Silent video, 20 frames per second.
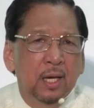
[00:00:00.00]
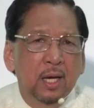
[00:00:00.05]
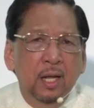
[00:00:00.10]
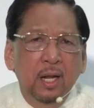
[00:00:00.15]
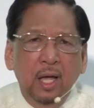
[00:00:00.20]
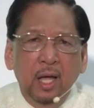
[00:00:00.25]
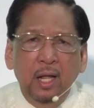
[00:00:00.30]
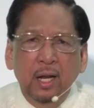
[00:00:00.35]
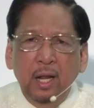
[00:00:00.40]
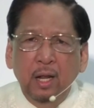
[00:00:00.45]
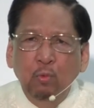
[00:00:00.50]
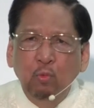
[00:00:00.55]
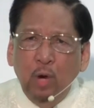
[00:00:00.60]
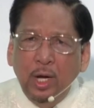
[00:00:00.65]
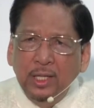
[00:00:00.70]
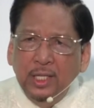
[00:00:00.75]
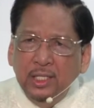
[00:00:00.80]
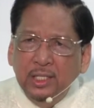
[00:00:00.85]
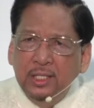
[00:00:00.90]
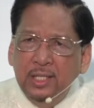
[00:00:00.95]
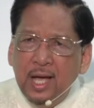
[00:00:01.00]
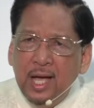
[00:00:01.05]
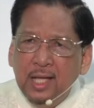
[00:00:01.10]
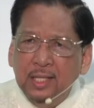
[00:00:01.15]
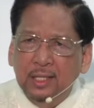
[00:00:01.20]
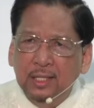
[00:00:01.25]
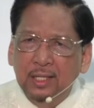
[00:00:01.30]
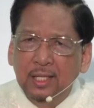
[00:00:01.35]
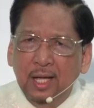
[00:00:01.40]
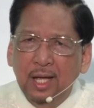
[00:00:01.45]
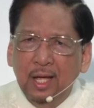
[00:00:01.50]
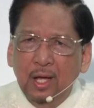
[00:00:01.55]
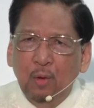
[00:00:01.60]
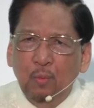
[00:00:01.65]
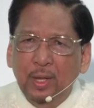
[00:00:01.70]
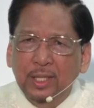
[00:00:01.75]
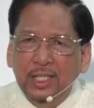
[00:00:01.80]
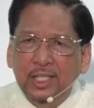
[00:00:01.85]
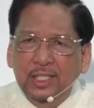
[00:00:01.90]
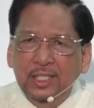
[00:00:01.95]
And, and, and what is that?
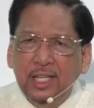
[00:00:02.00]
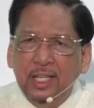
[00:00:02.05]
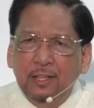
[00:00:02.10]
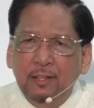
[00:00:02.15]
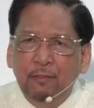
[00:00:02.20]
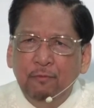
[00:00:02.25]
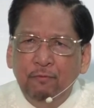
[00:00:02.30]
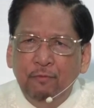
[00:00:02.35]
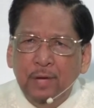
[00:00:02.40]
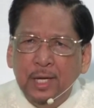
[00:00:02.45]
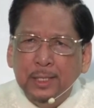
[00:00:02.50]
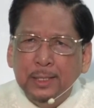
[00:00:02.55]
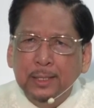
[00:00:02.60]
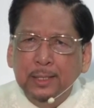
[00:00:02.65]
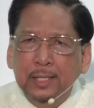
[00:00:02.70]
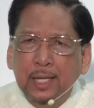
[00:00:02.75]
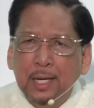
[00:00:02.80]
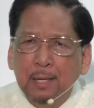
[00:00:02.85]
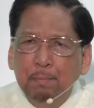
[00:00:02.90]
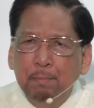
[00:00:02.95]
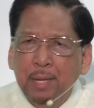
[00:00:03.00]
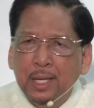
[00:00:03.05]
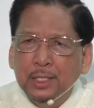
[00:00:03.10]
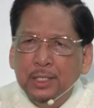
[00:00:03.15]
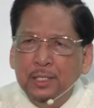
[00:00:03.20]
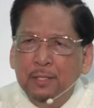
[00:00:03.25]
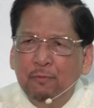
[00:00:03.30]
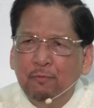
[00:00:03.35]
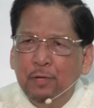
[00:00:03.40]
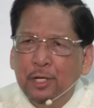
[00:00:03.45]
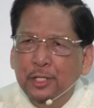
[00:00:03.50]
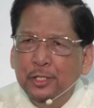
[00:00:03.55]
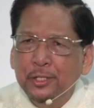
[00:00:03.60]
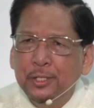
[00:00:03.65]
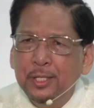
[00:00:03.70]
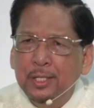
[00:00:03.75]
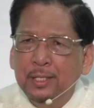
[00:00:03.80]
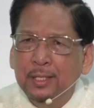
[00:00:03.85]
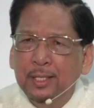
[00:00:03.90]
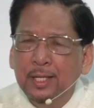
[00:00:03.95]
What is that best, best
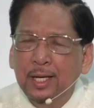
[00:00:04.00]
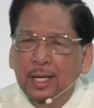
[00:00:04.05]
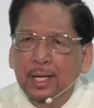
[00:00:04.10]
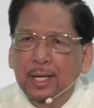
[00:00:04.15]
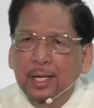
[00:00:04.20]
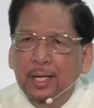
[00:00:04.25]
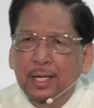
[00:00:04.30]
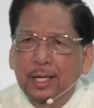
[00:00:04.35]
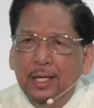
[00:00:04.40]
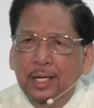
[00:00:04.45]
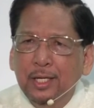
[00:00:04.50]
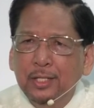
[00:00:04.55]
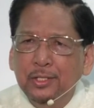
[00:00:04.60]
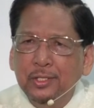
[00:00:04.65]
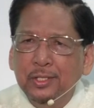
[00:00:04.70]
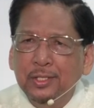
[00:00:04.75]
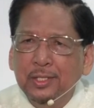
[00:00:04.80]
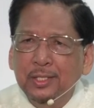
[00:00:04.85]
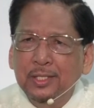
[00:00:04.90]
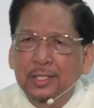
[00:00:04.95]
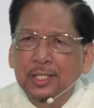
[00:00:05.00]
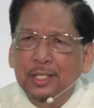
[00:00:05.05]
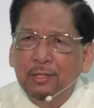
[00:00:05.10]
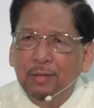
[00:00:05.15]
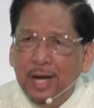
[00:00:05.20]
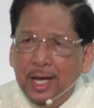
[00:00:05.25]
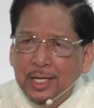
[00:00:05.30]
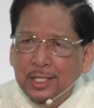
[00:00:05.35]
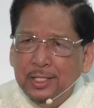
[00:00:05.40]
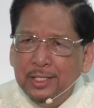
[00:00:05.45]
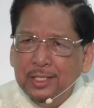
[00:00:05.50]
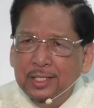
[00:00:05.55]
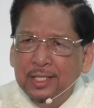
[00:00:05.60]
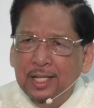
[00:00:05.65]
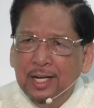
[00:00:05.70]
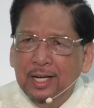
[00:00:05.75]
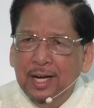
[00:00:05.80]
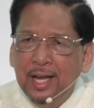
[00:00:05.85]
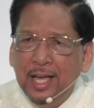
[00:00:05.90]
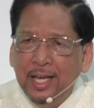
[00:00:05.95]
version? It's Christ
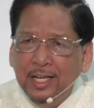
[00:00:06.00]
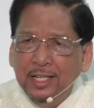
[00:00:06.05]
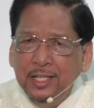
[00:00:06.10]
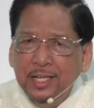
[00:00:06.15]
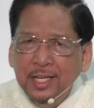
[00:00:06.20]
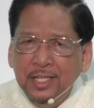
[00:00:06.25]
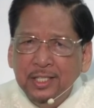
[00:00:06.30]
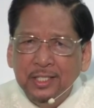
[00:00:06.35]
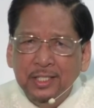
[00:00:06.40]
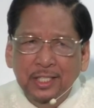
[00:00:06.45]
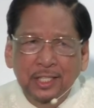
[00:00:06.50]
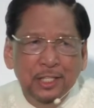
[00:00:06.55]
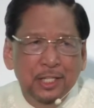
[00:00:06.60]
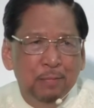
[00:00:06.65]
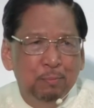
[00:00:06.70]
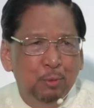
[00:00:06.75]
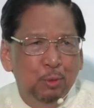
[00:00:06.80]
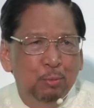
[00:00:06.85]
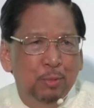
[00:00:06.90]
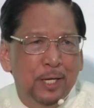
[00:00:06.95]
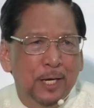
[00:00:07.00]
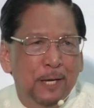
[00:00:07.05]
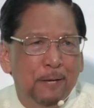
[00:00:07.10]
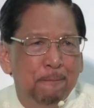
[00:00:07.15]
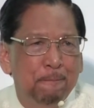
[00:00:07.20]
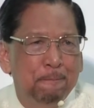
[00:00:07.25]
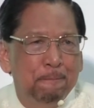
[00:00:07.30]
likeness, hindi po ba?